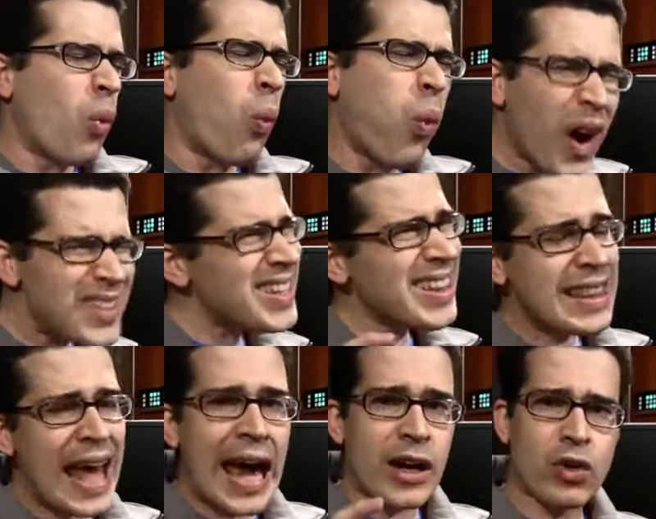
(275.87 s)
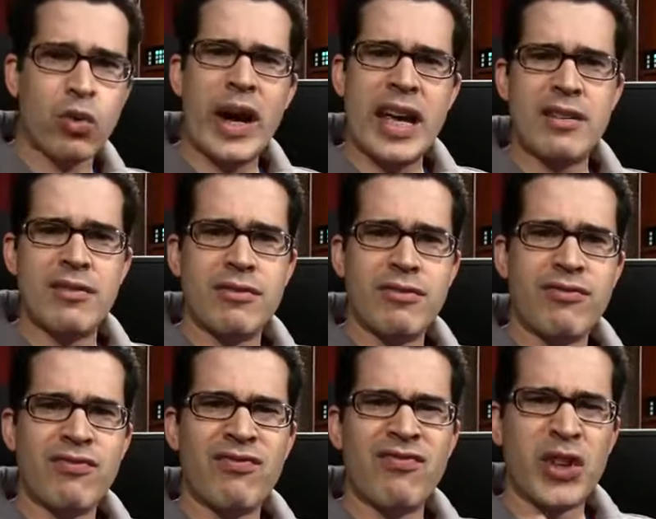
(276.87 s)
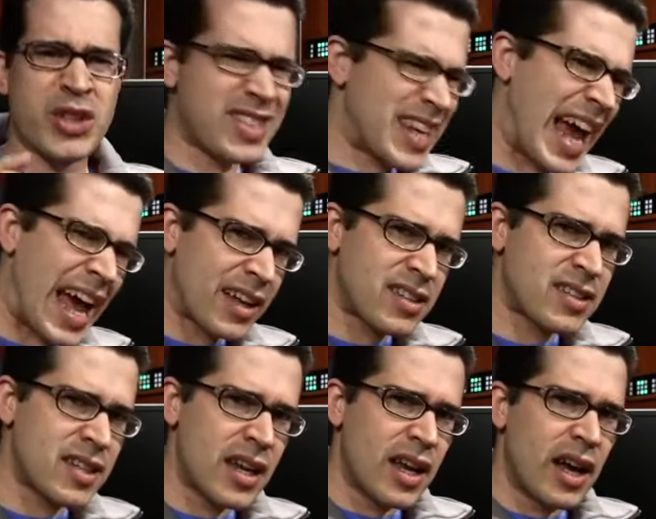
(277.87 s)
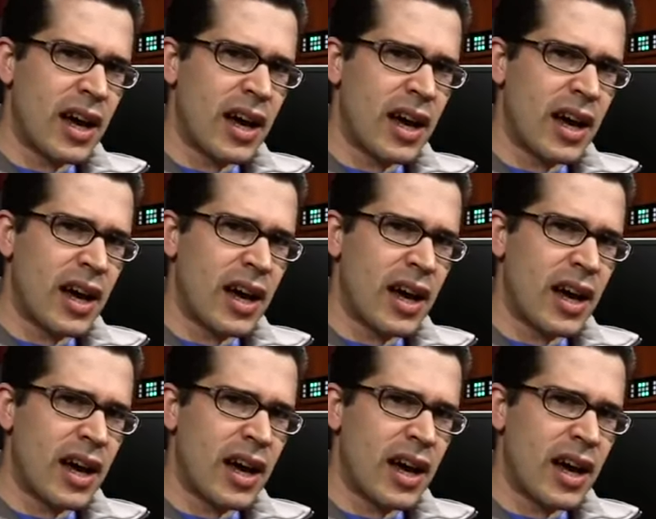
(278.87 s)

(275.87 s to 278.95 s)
wasn't that great for text.